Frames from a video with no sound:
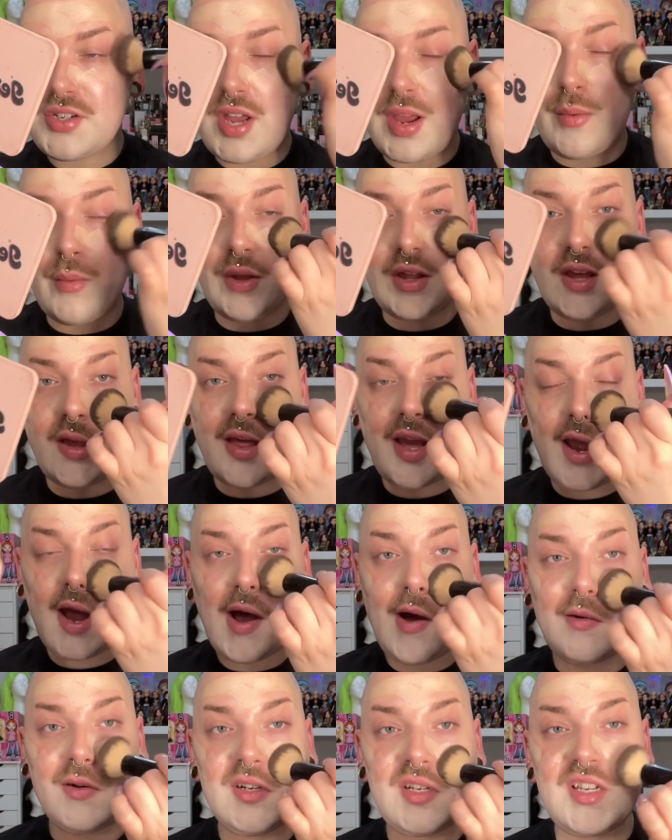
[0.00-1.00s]
I really like
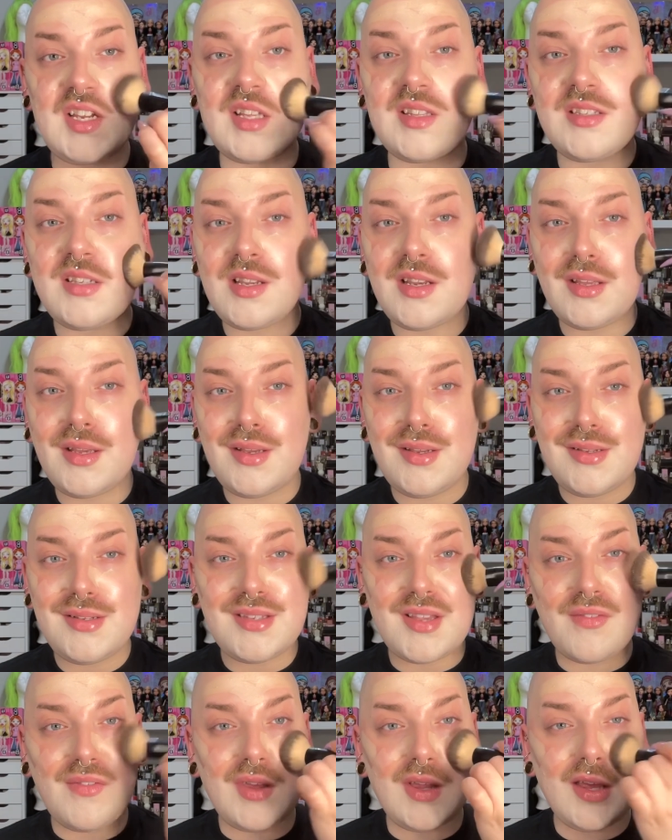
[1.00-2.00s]
how dense it is.
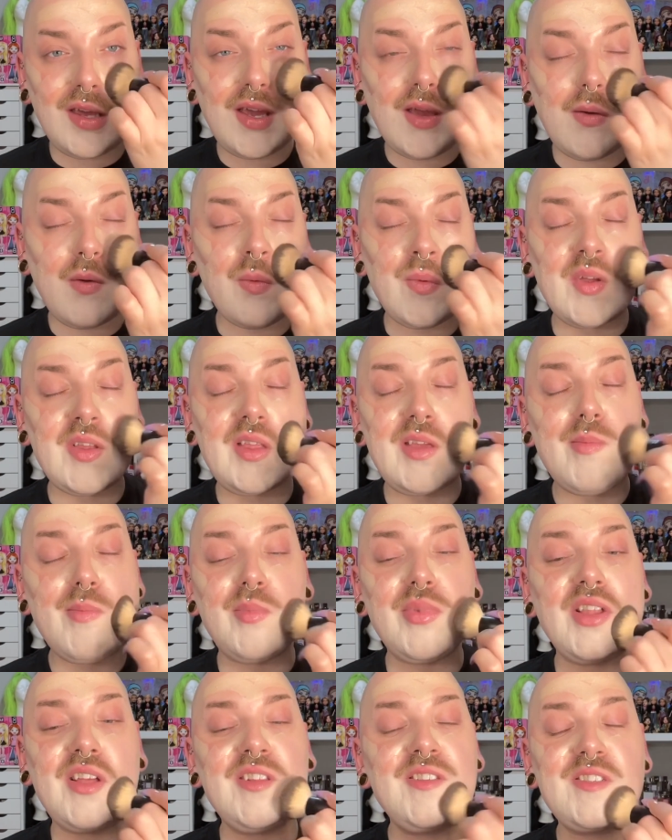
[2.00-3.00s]
I feel like it really
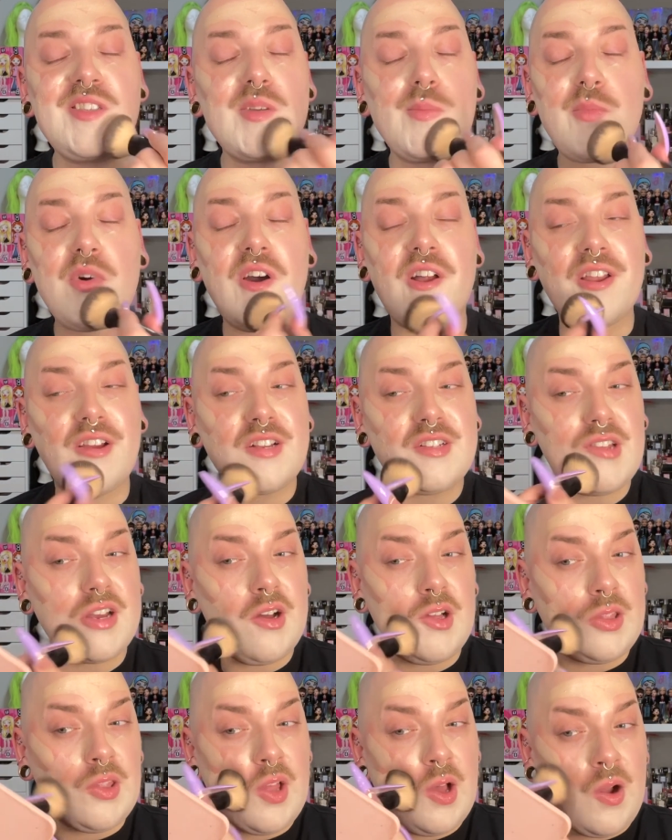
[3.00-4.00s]
blends the product
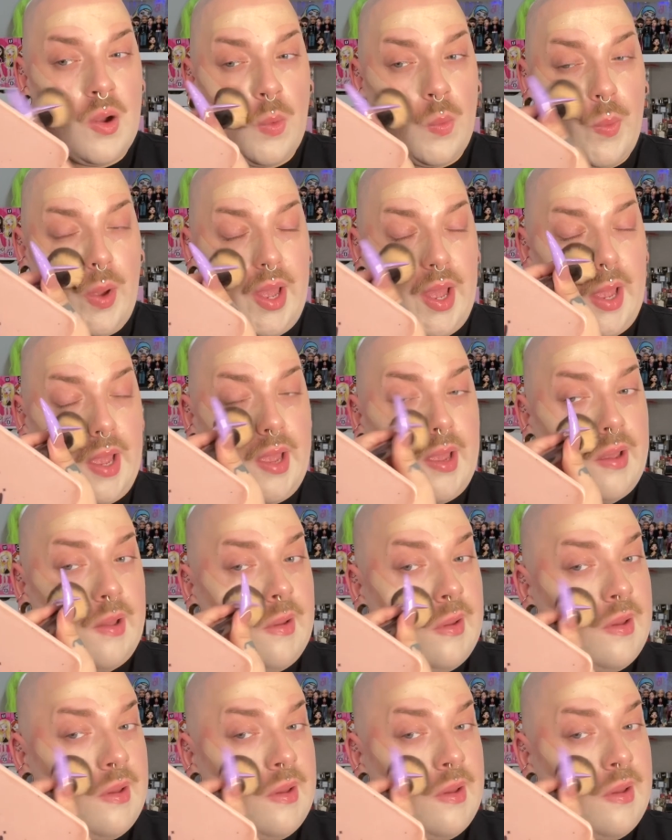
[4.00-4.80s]
a long way